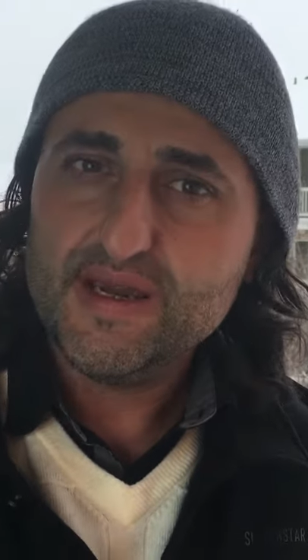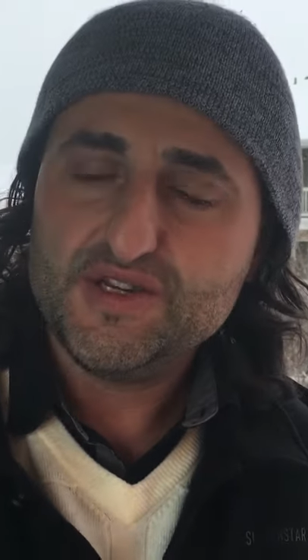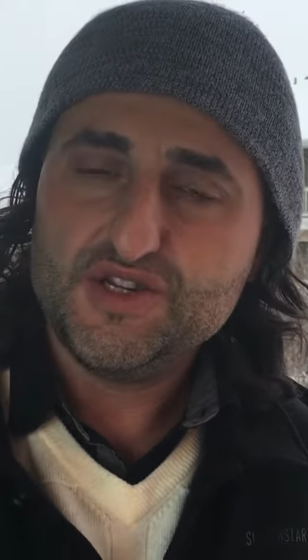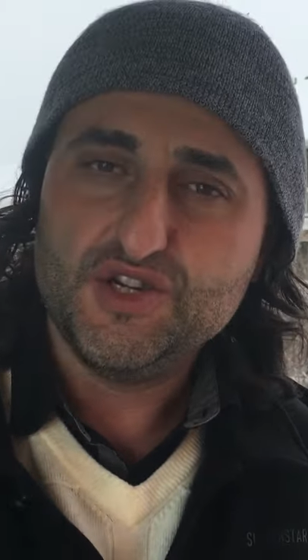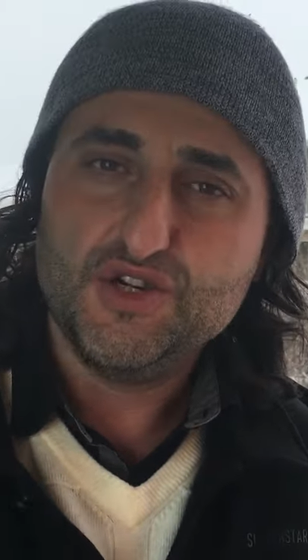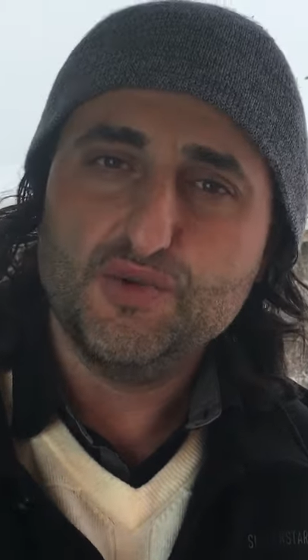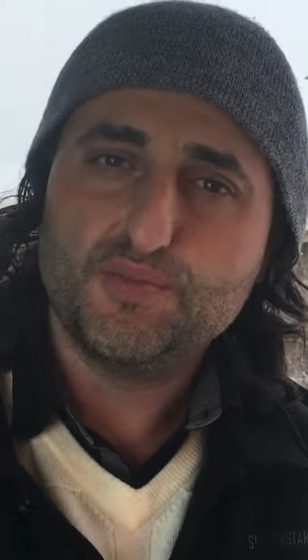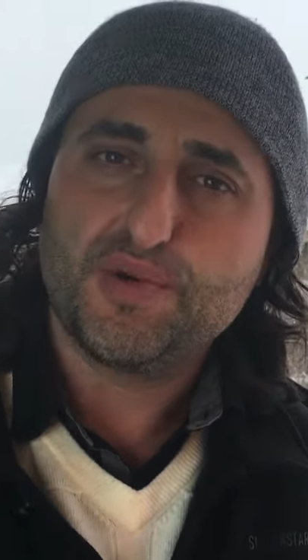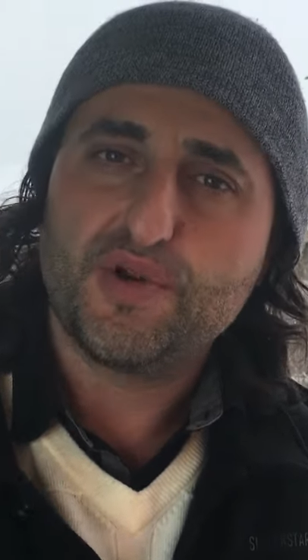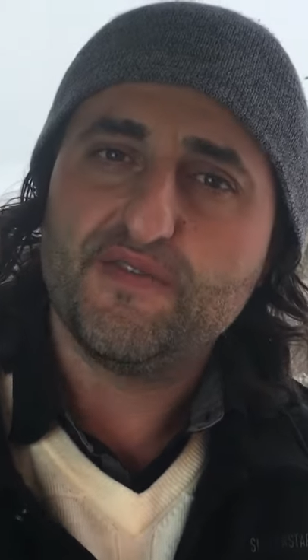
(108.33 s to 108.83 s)

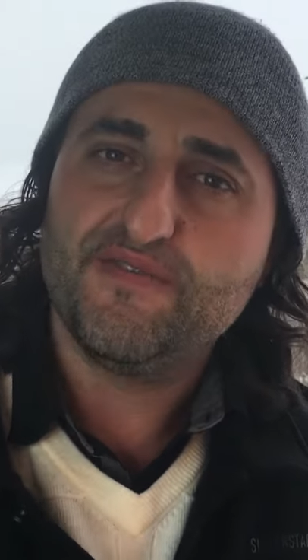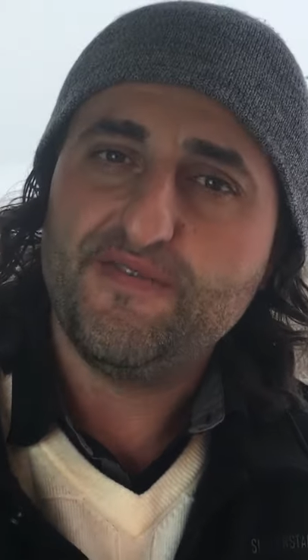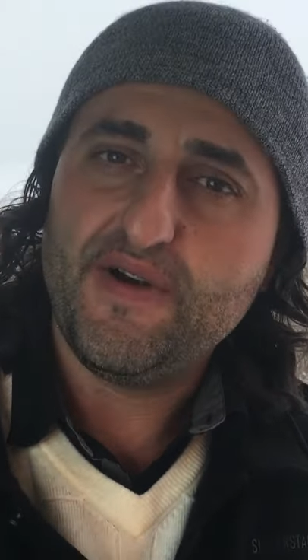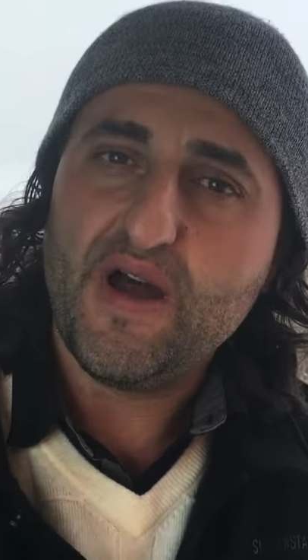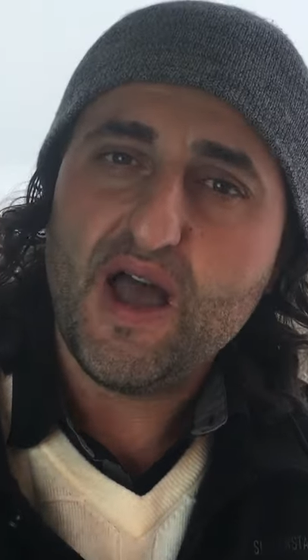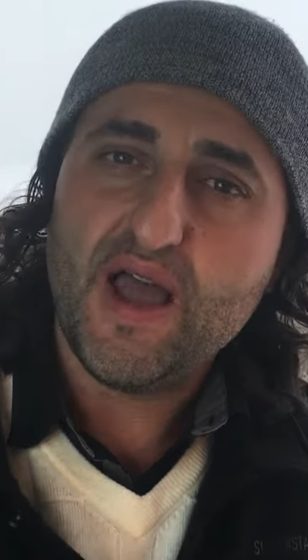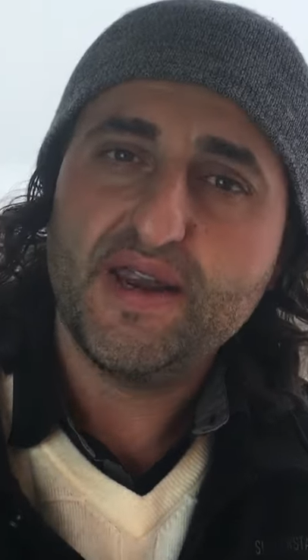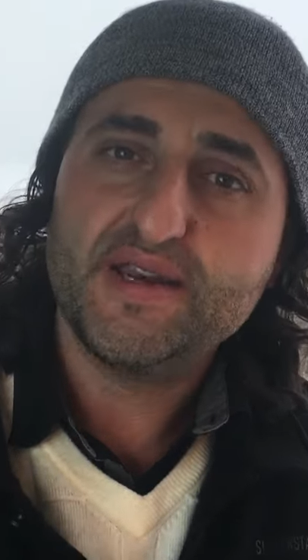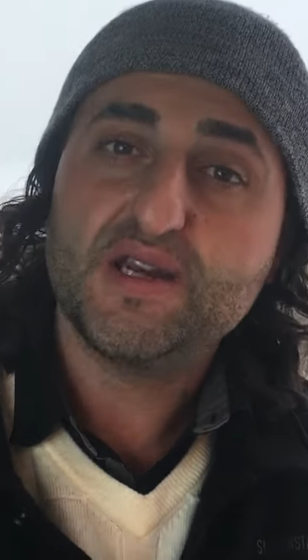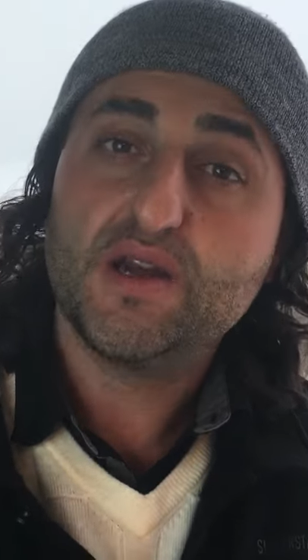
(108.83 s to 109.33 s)
Do you
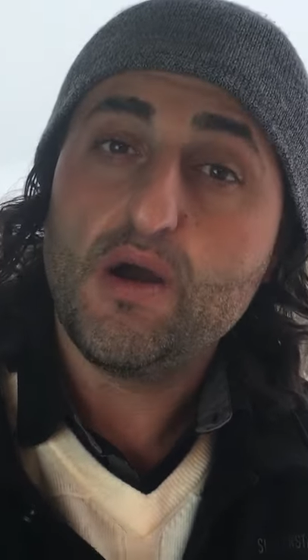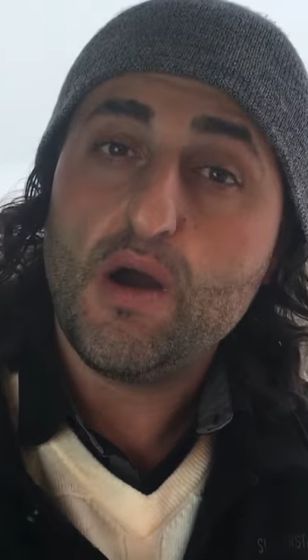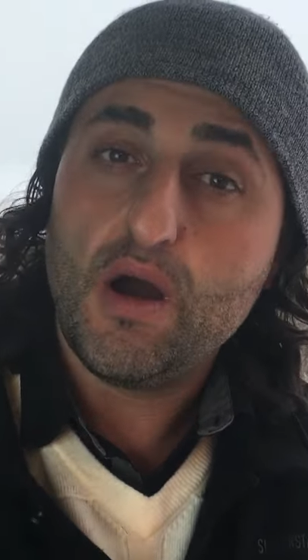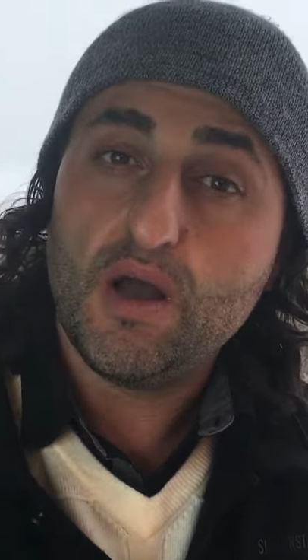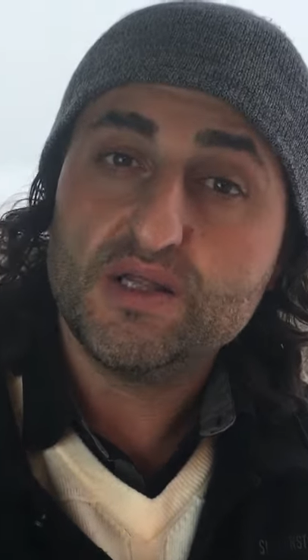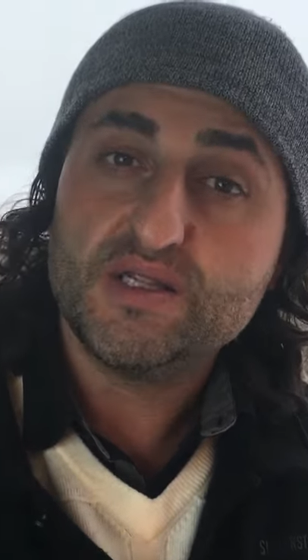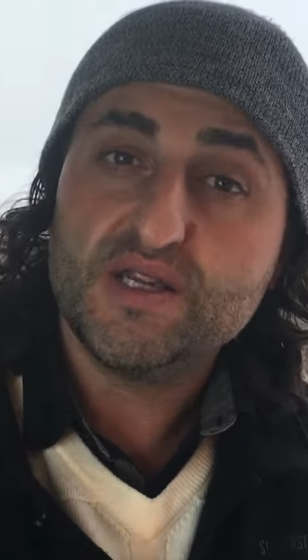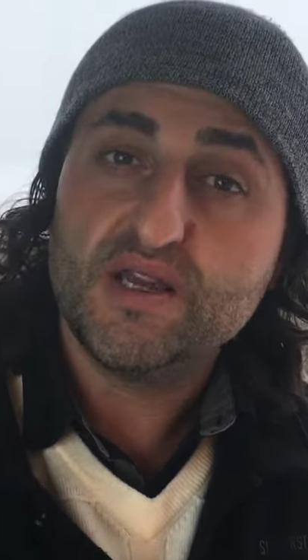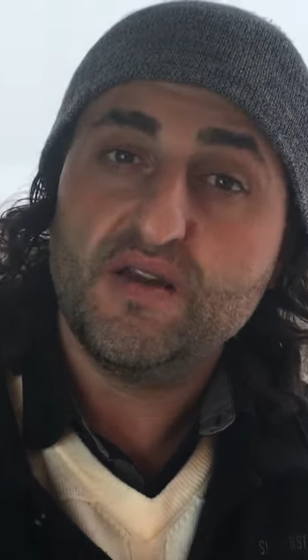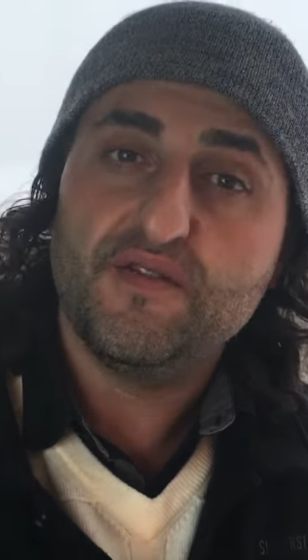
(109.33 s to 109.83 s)
provide
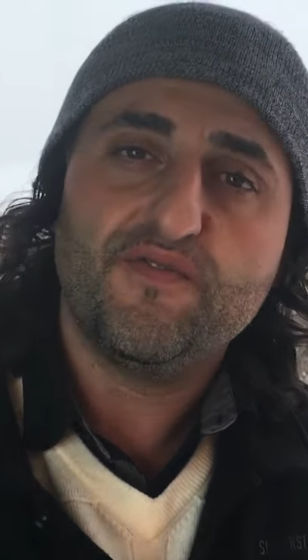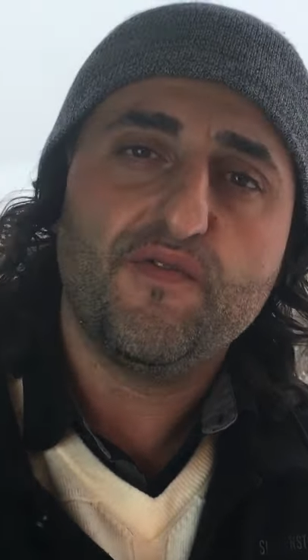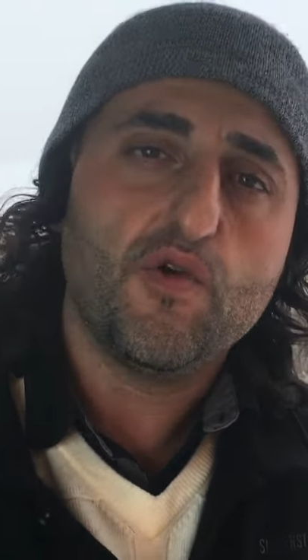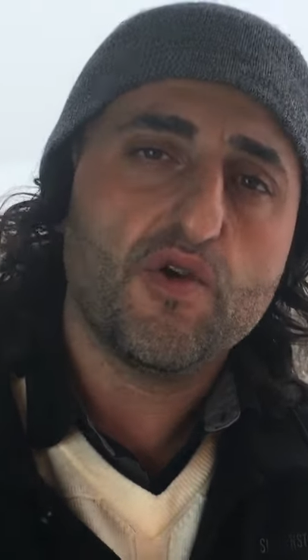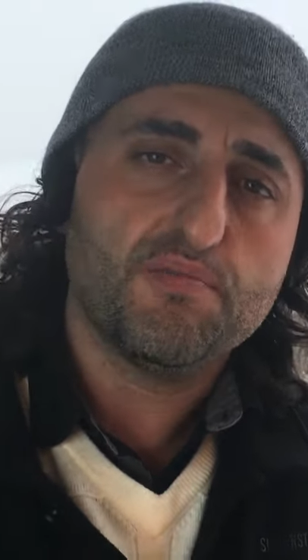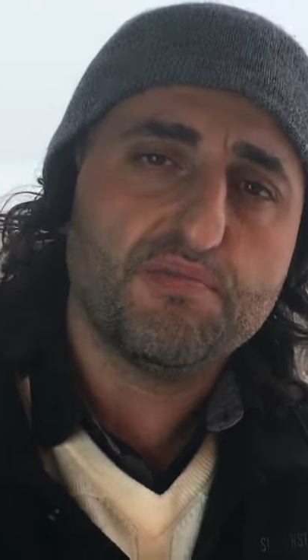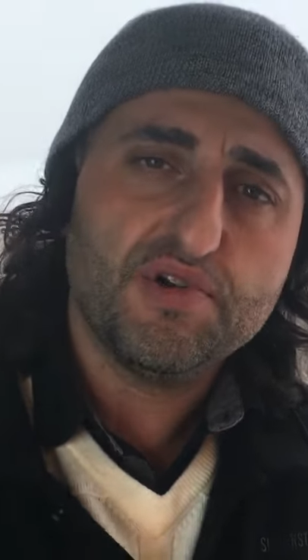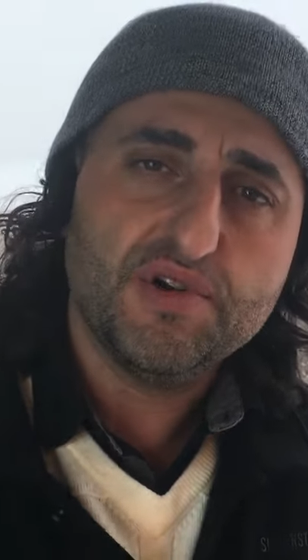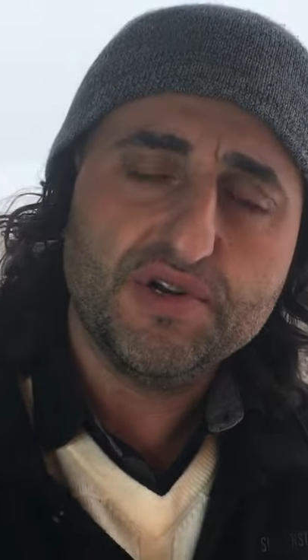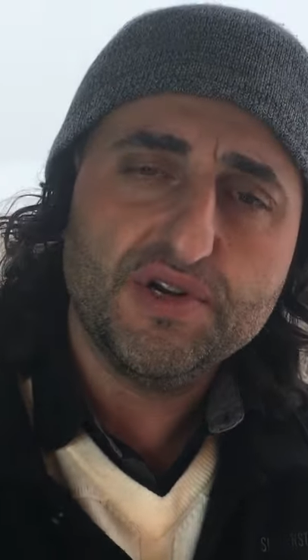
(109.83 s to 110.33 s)
content
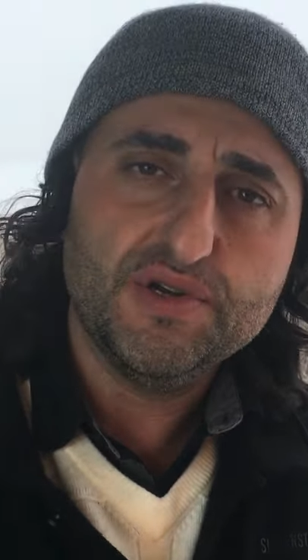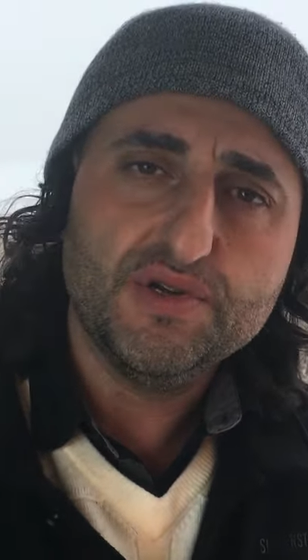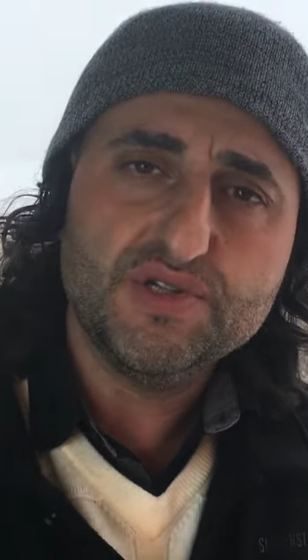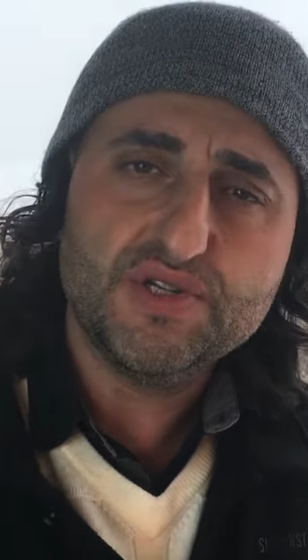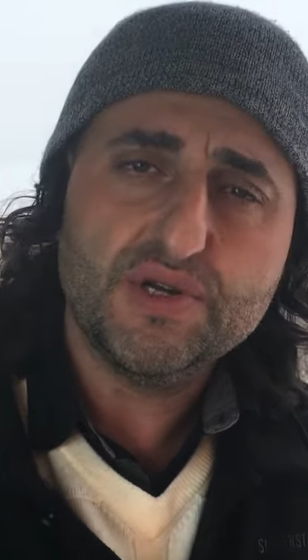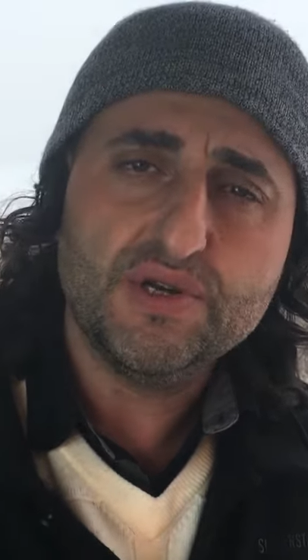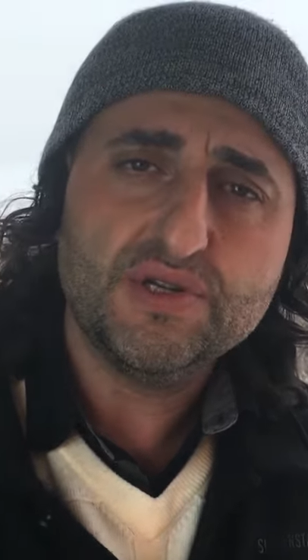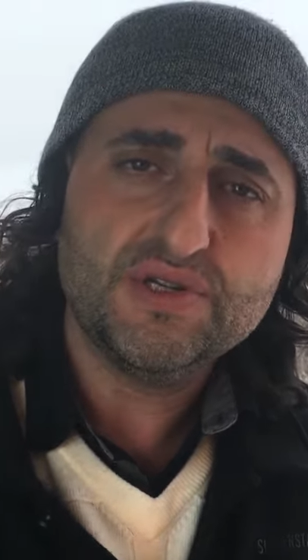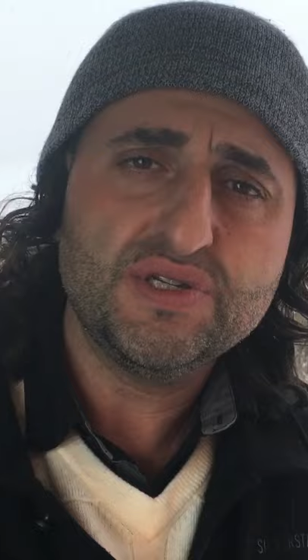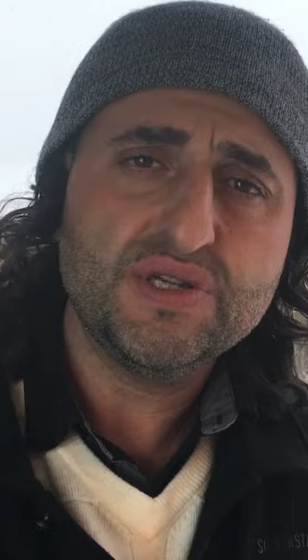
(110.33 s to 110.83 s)
for
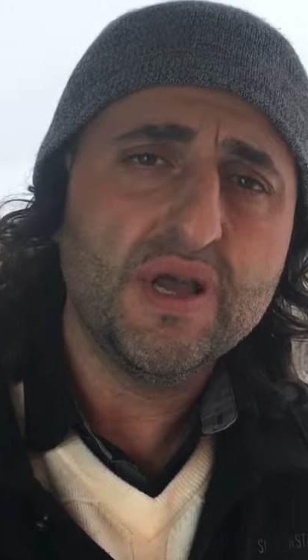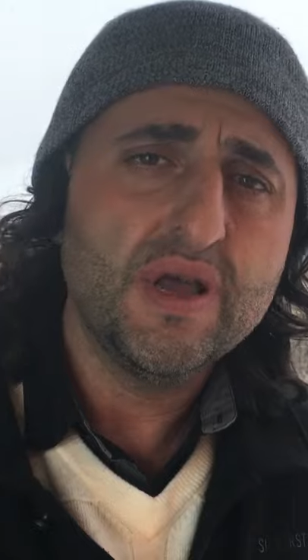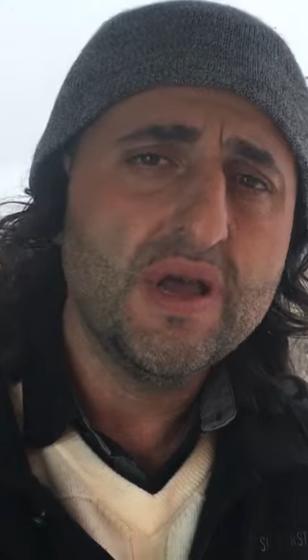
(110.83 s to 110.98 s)
producers?